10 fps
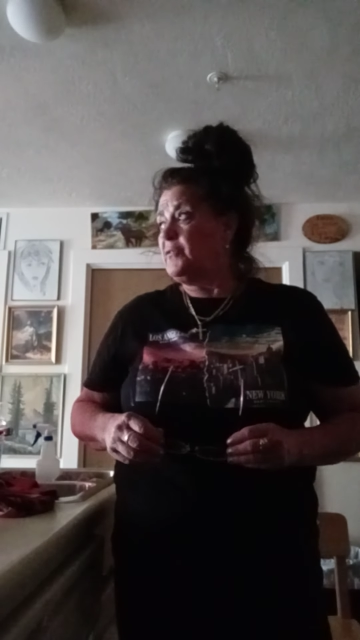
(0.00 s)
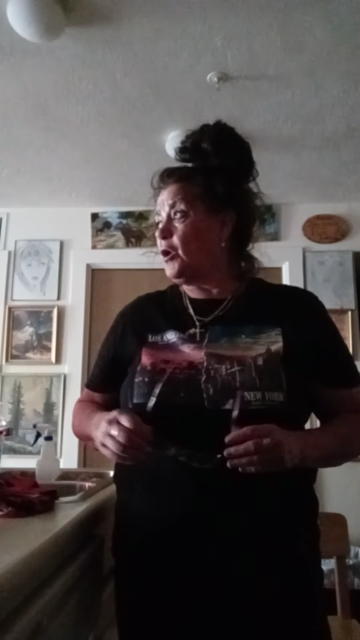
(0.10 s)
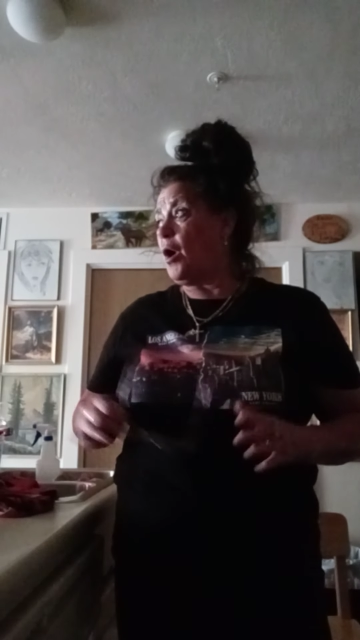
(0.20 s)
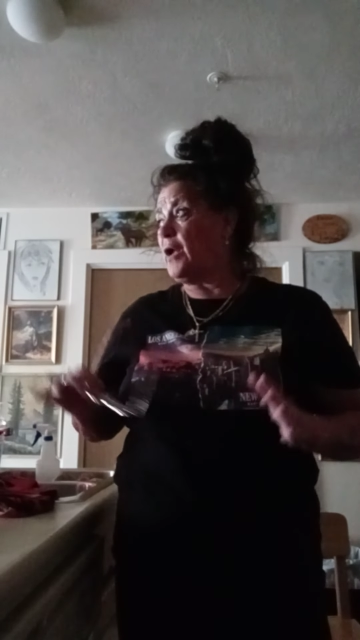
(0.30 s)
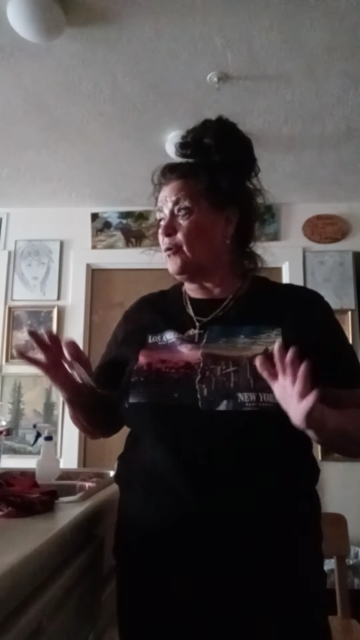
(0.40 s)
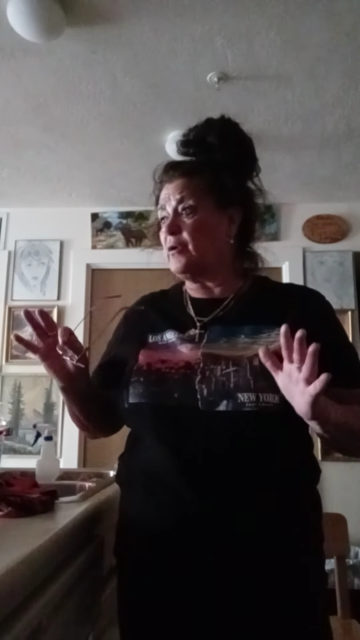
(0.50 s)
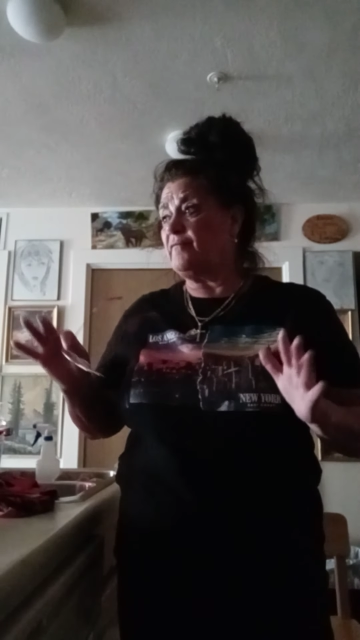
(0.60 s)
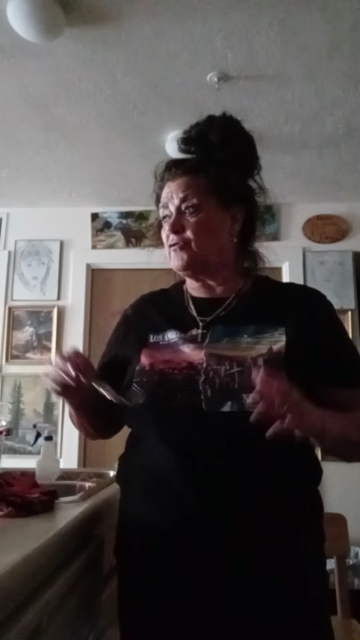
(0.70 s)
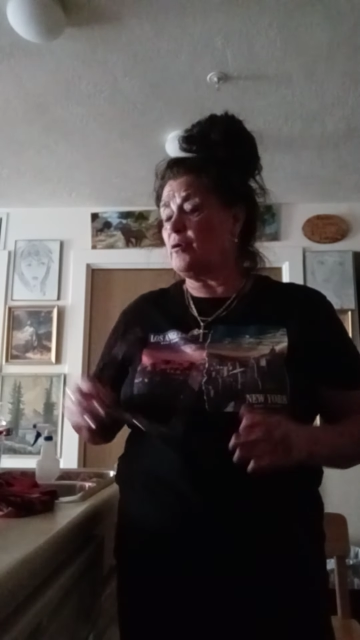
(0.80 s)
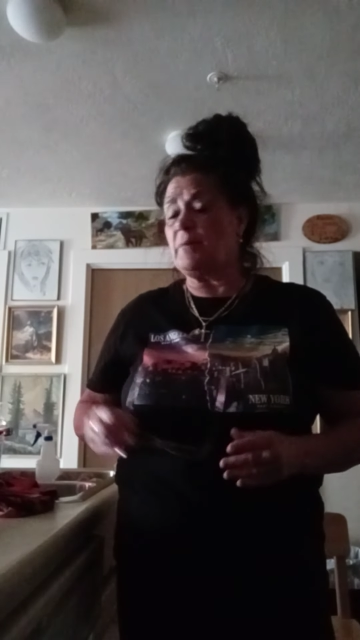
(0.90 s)
you know, I don't
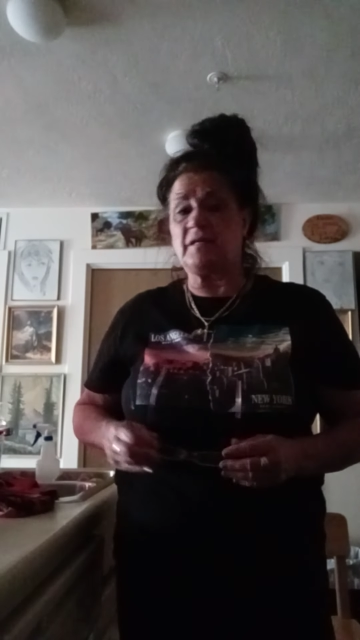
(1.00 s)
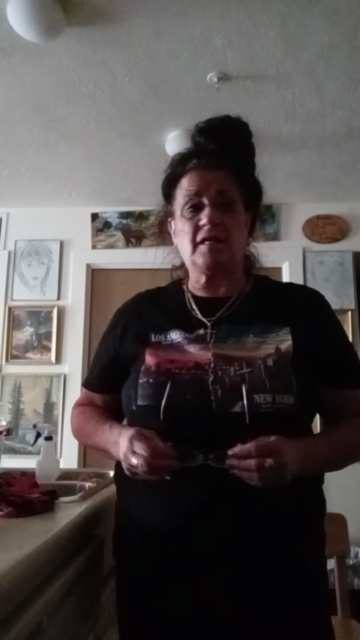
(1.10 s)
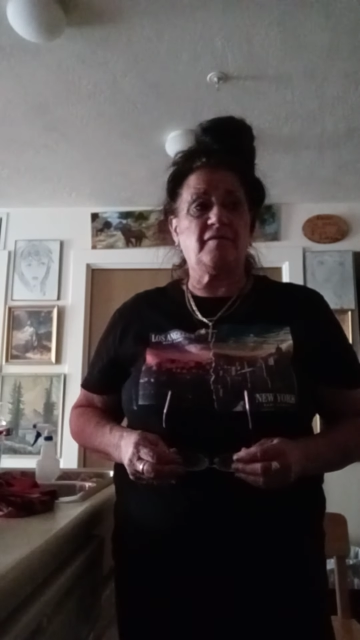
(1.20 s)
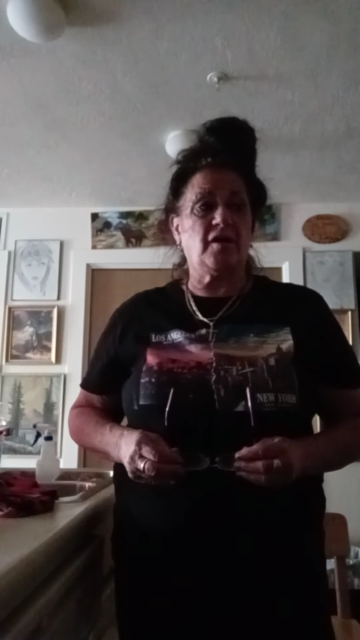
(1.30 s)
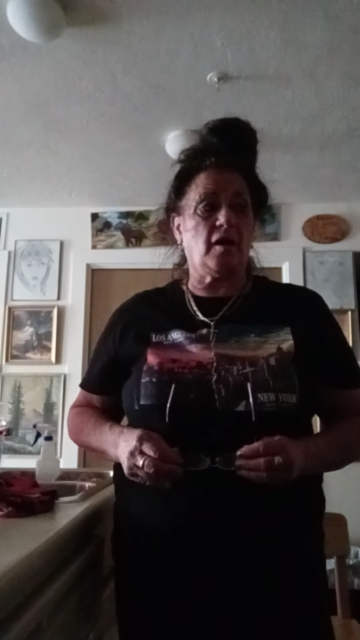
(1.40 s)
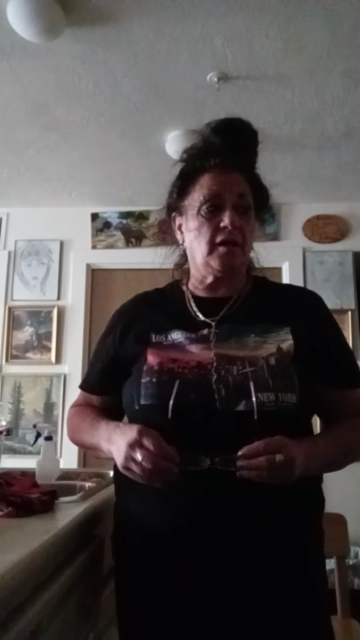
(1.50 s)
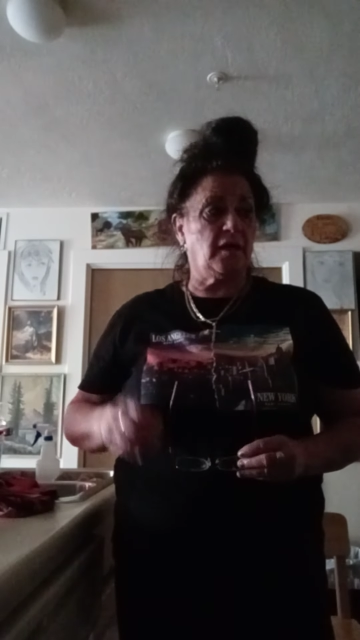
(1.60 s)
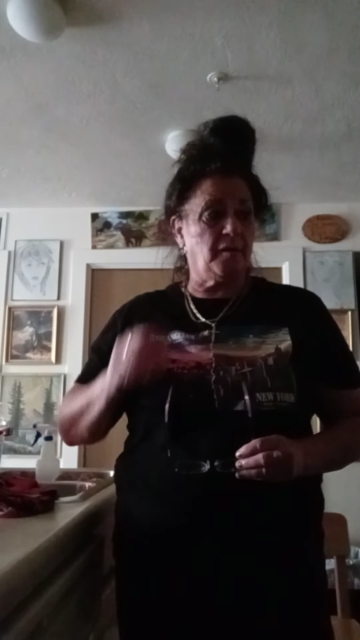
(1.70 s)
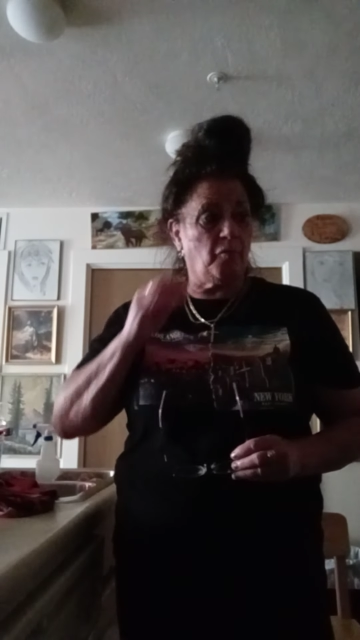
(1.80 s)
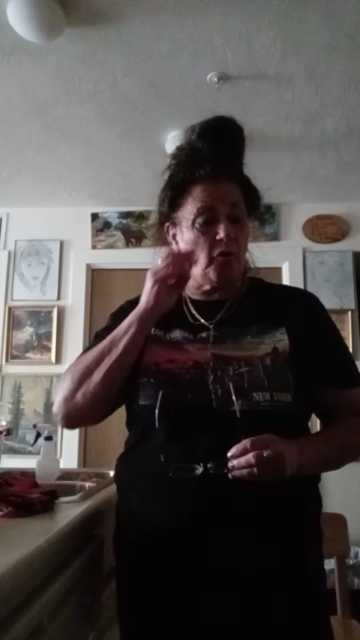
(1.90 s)
even turn my TV on
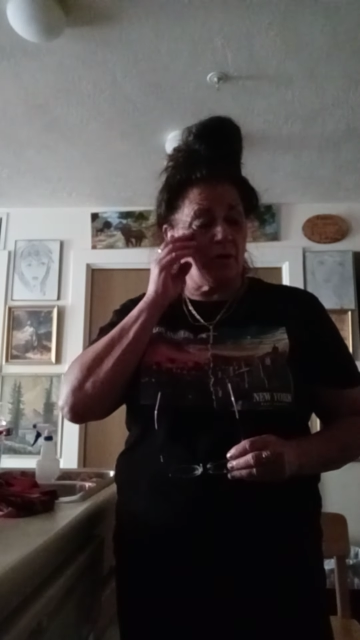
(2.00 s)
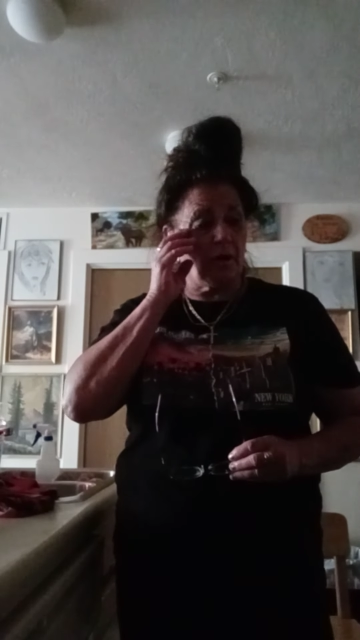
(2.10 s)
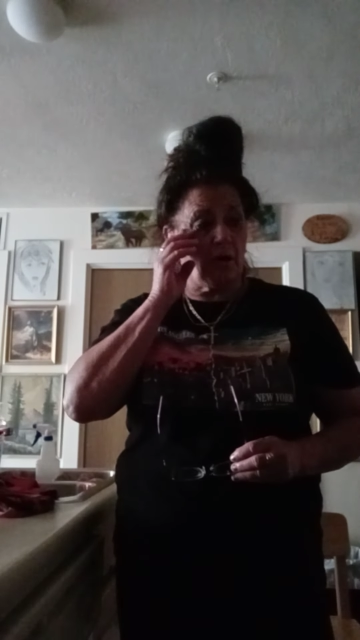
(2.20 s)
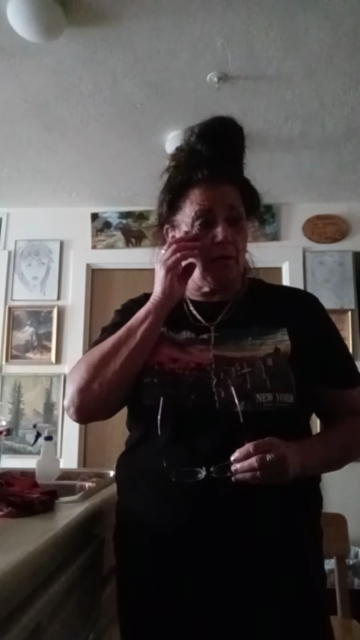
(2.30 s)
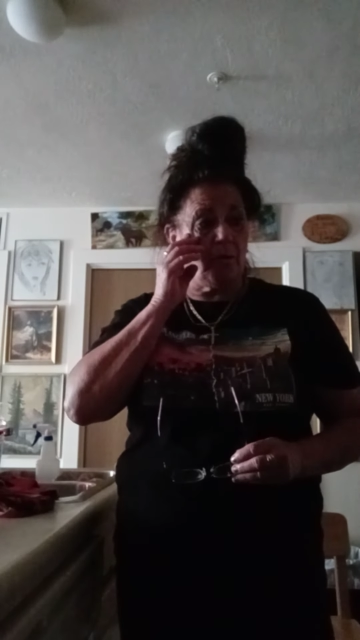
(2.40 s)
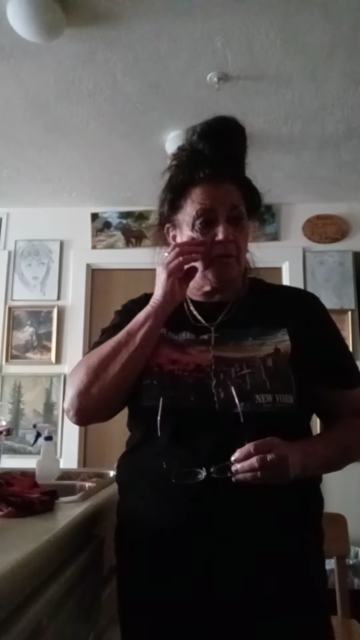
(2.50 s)
anymore, you know.